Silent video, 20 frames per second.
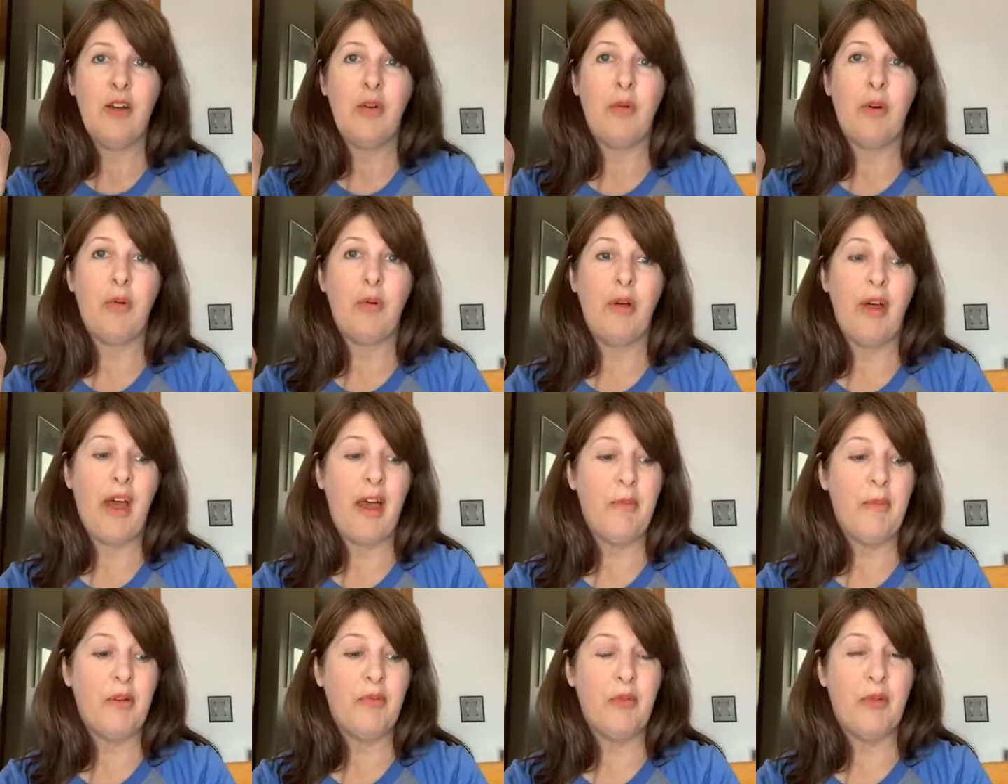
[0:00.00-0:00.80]
What will
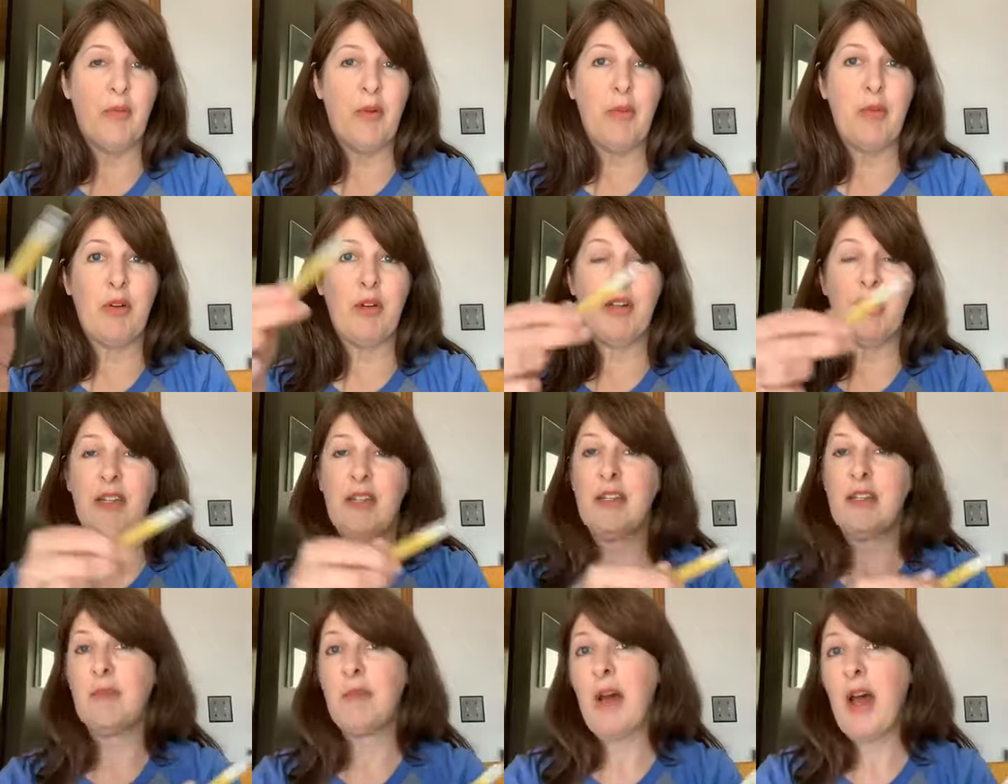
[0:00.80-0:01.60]
happen when we put it
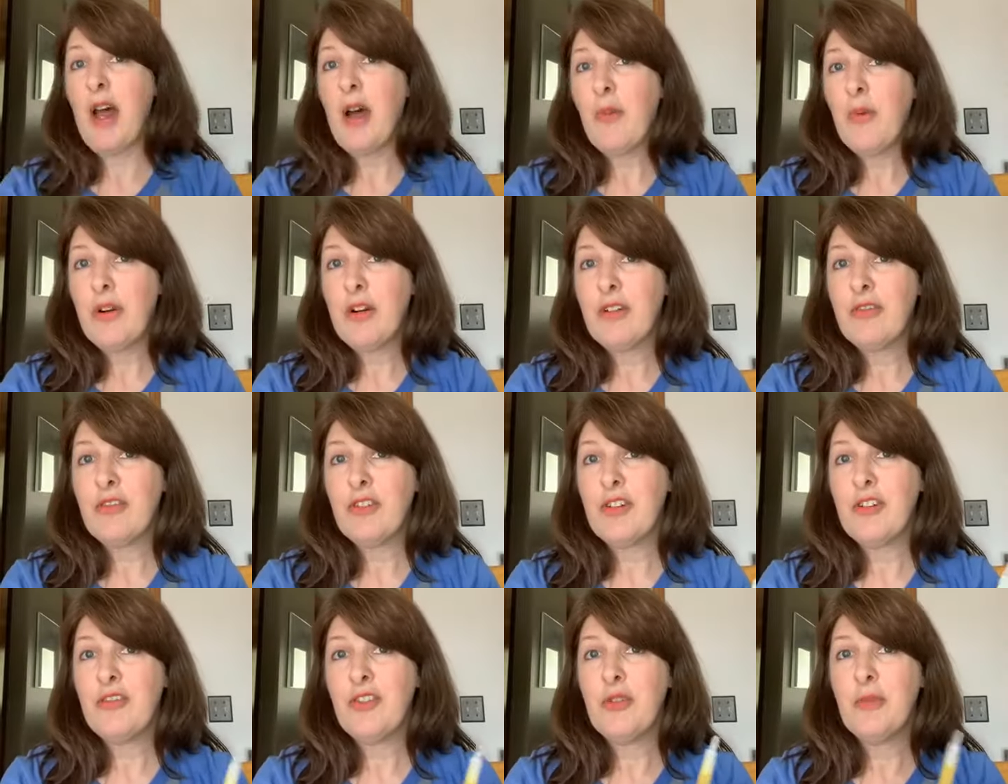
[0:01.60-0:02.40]
in some hot water
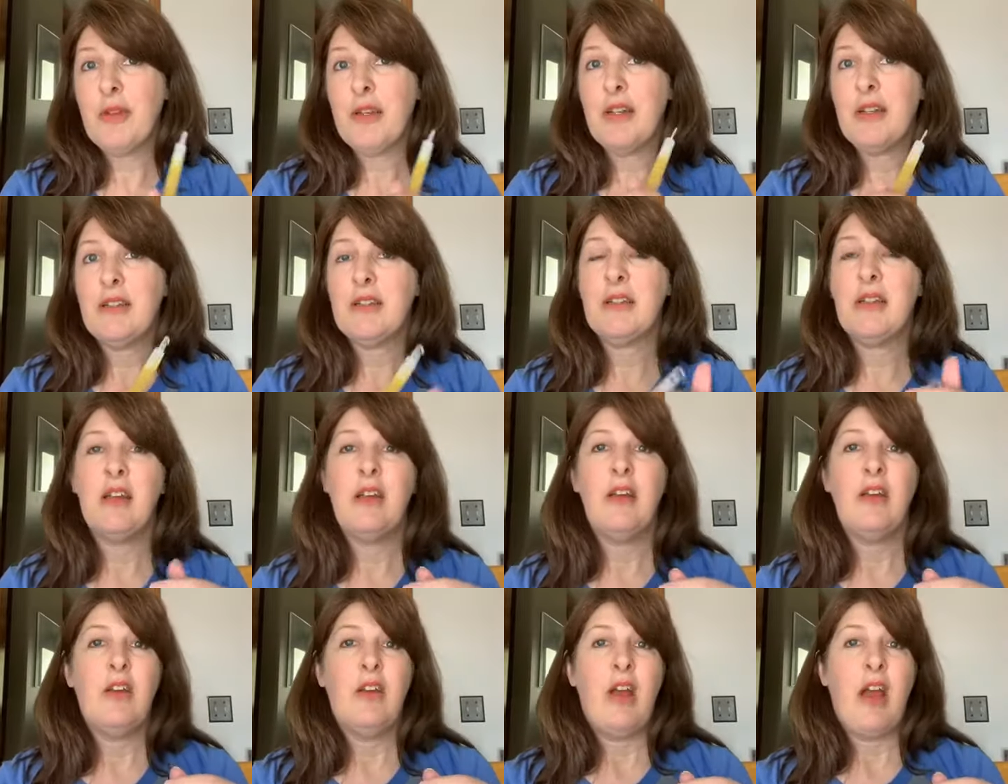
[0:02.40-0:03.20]
for a few minutes?
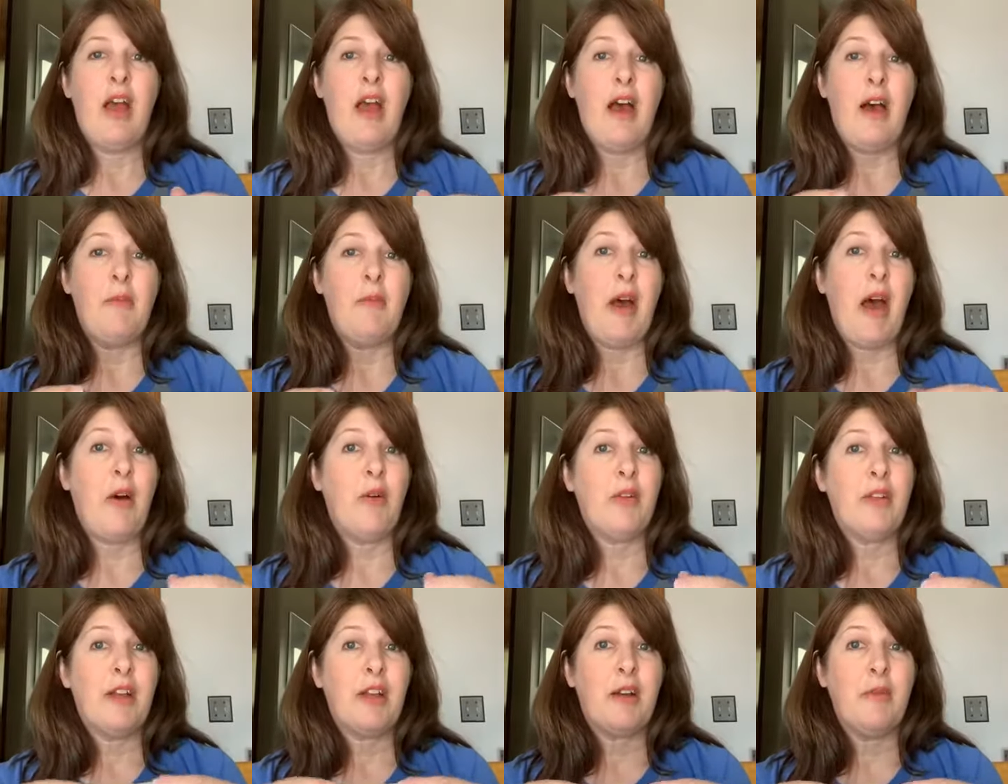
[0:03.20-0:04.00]

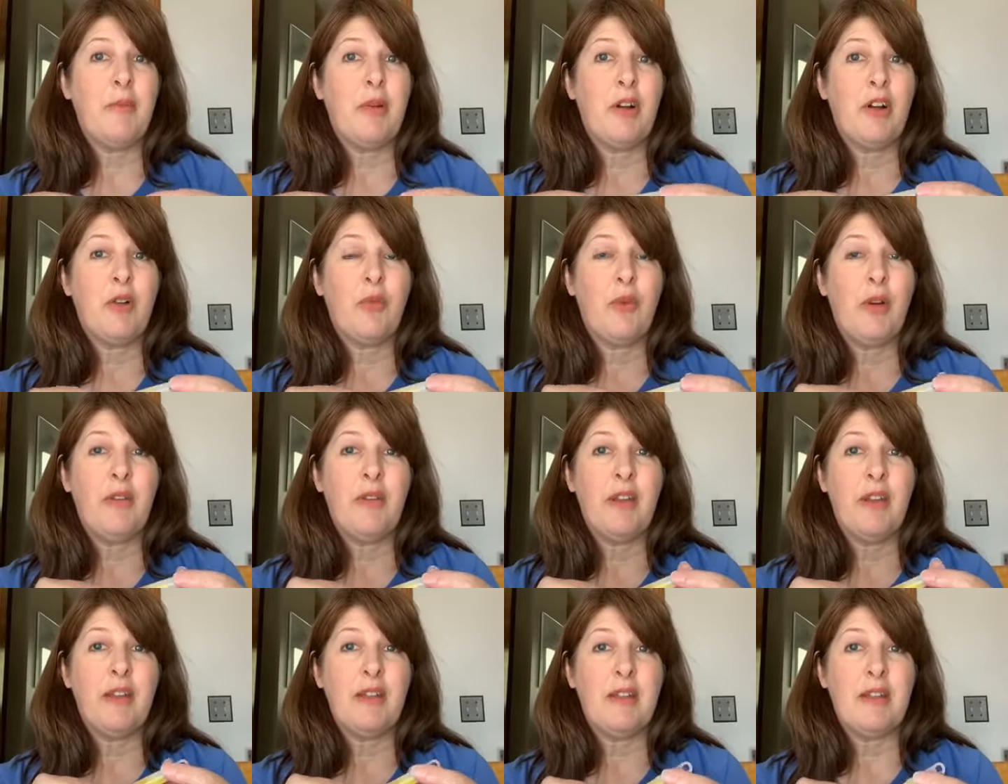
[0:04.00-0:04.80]
How will that compare to
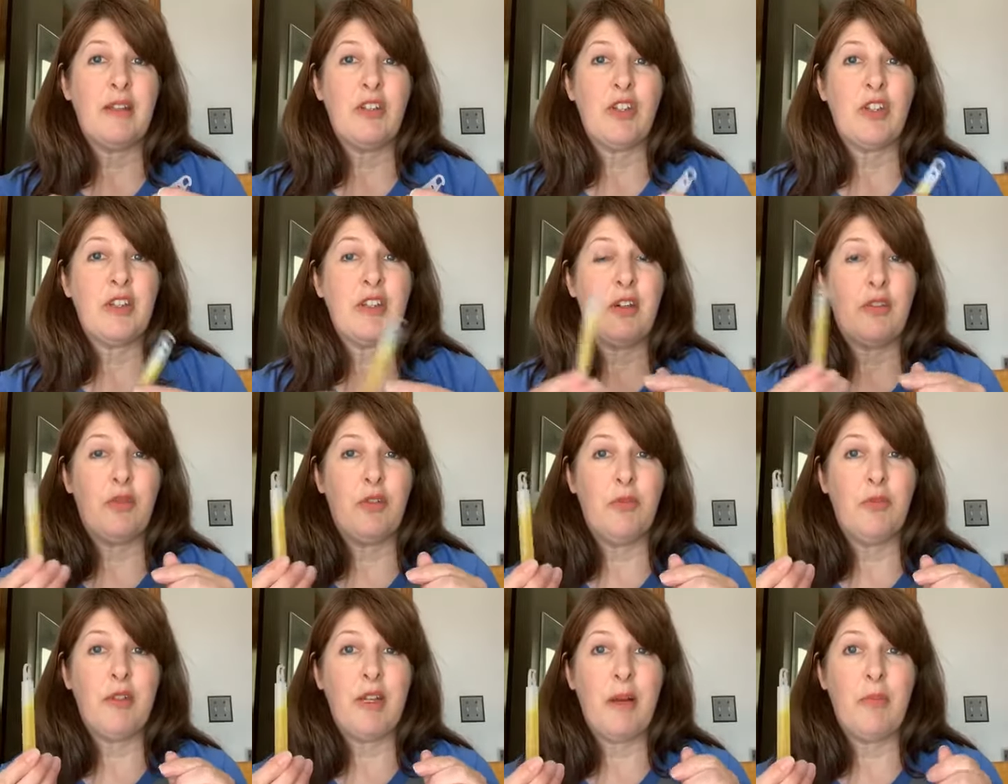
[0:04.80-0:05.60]
one that is just at
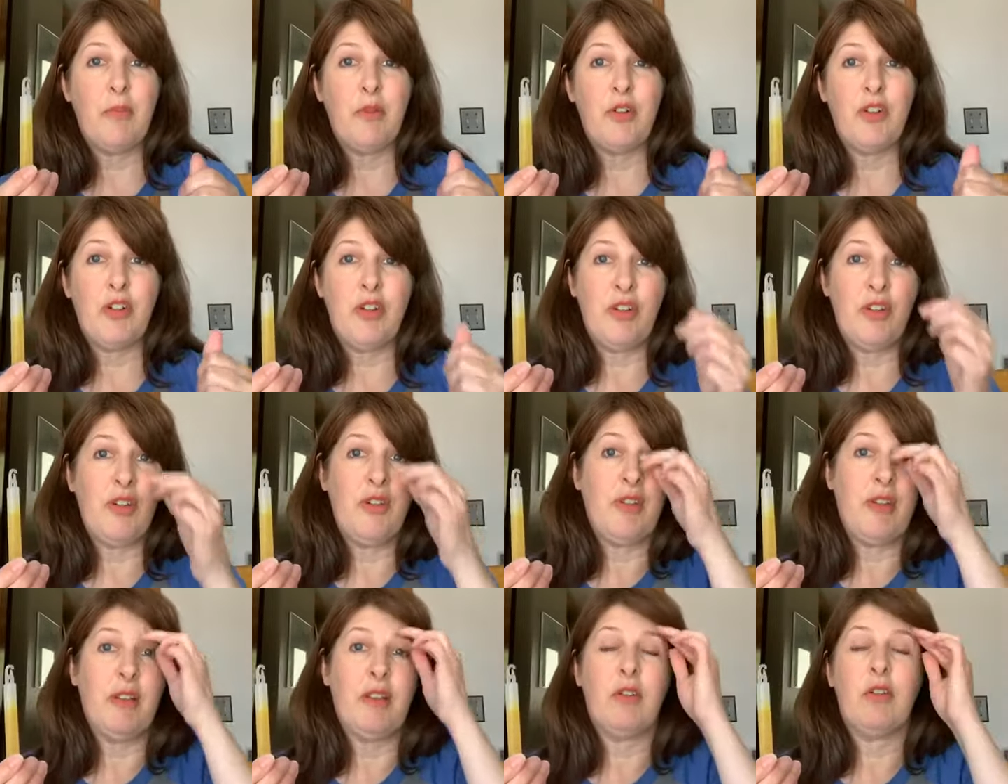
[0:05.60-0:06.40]
room temperature? Do
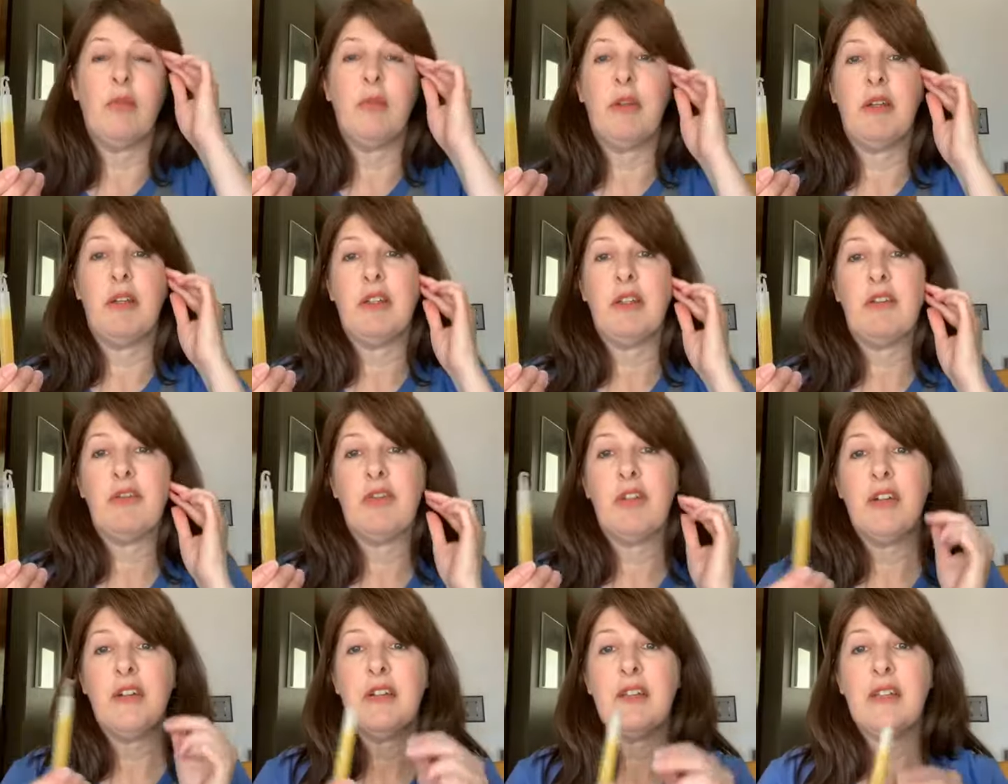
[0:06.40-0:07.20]
you think there will be a
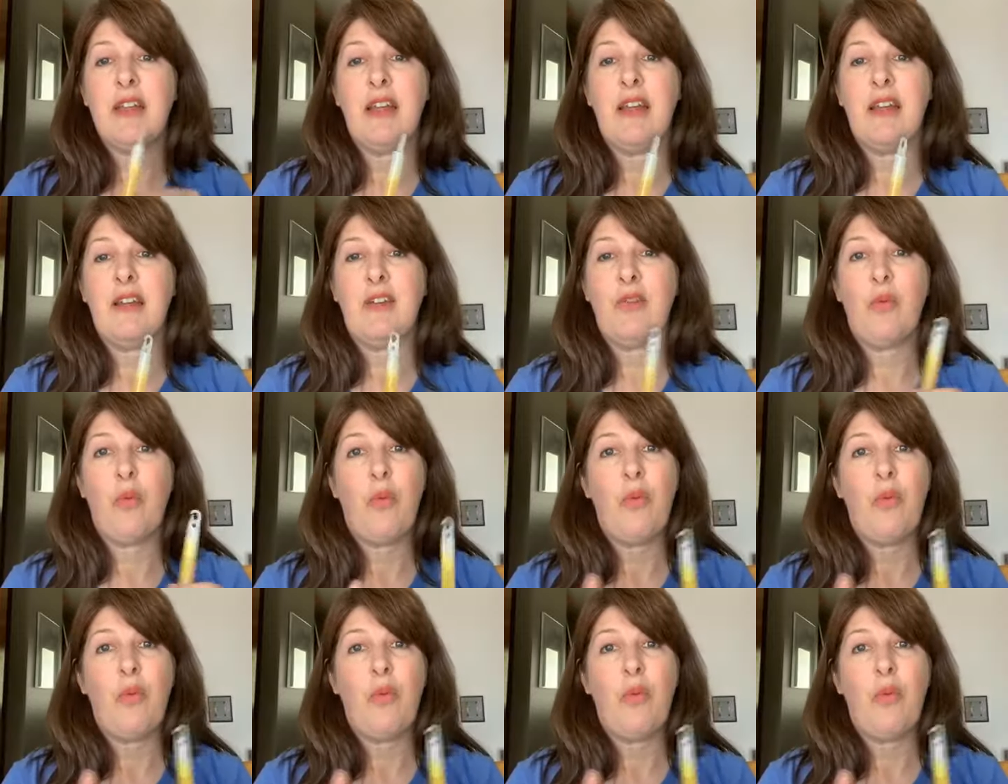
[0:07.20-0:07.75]
difference, and